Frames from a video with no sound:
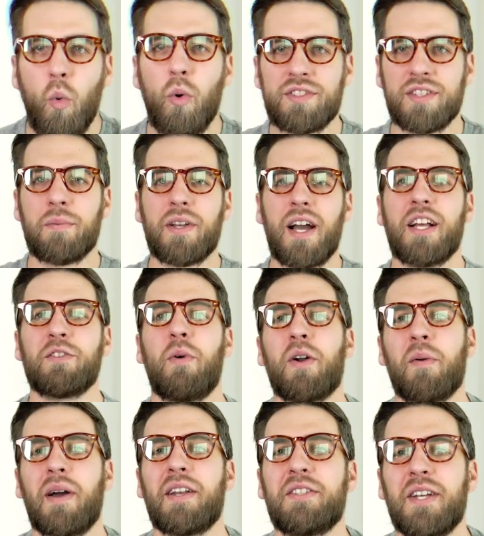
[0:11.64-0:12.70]
What's up guys,
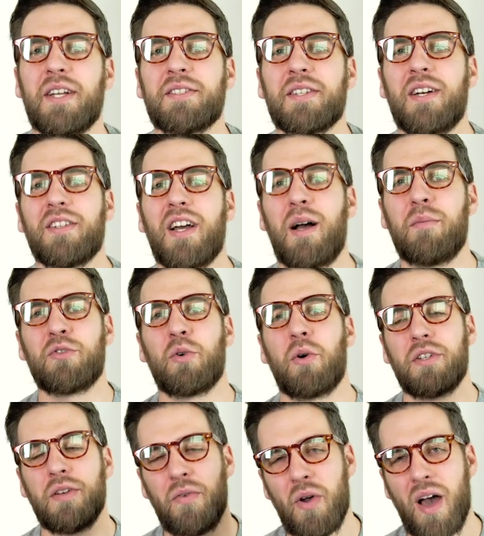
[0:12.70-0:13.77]
welcome back to Gents Lounge. I'm
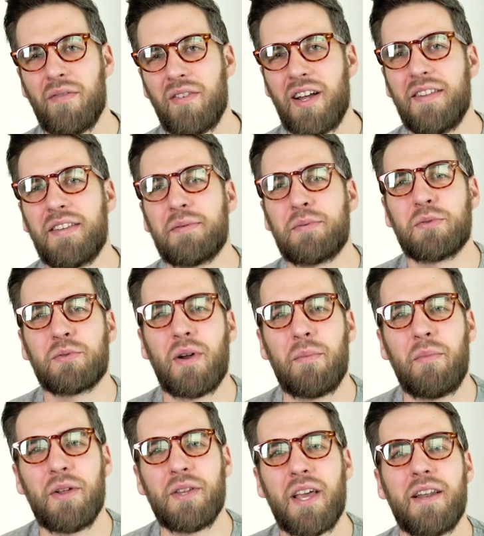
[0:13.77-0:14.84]
George. If you have not hit that subscribe
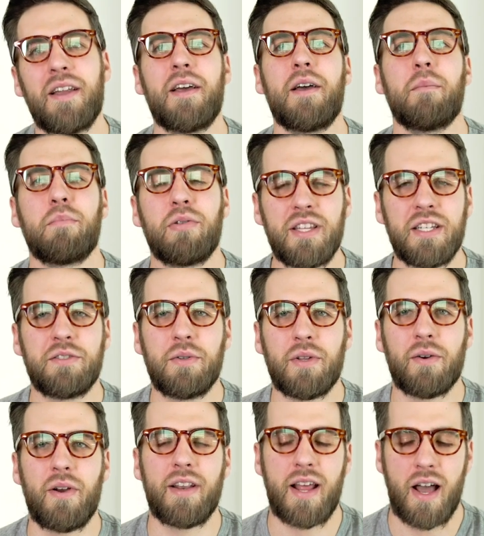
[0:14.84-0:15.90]
button yet, please do that
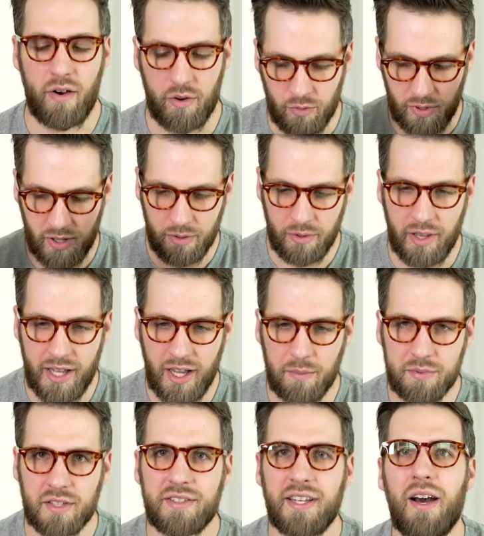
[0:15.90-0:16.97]
right now. It really, really
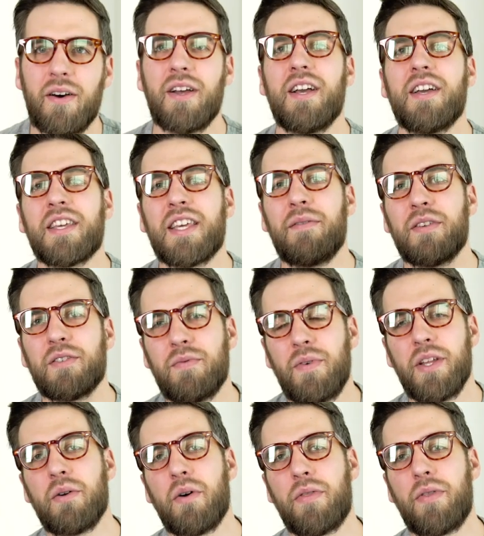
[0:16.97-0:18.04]
helps us out. Give this
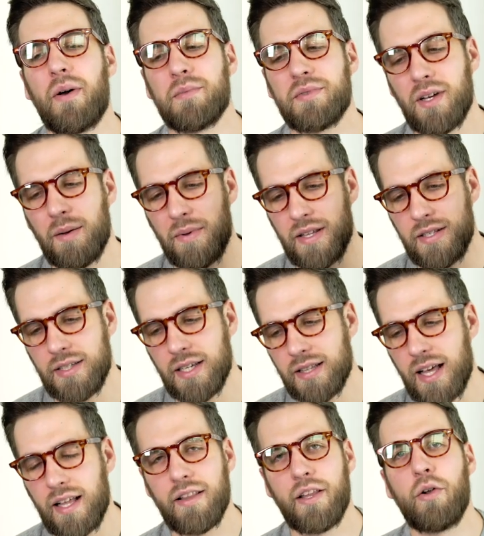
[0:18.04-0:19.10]
video a thumbs up and ding
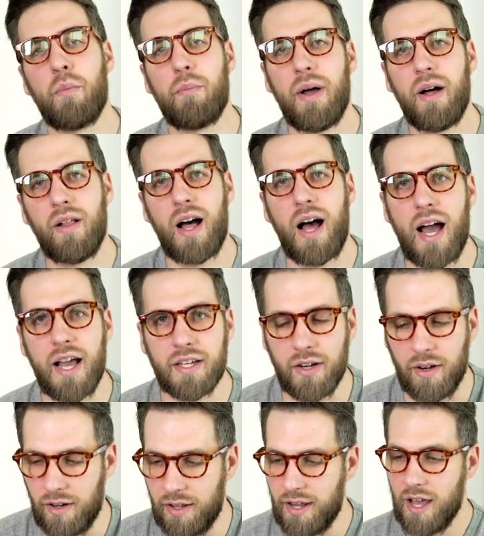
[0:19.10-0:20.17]
that little bell
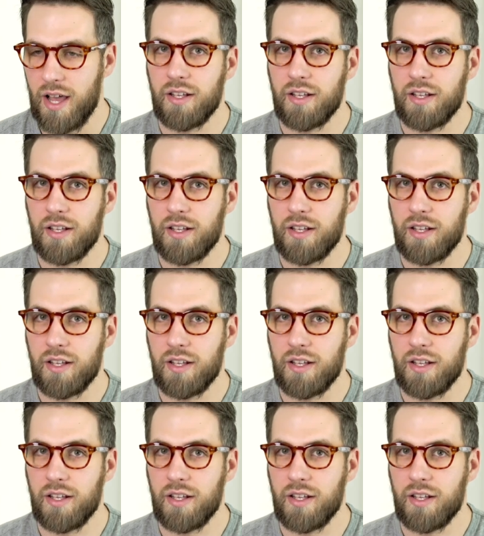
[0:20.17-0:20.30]
icon.